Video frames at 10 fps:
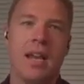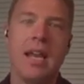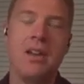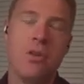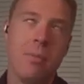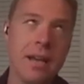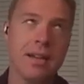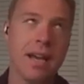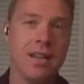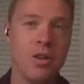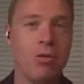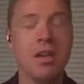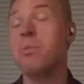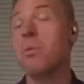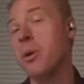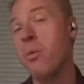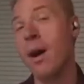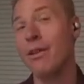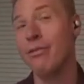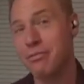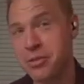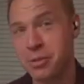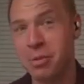in your main deck that you think will require further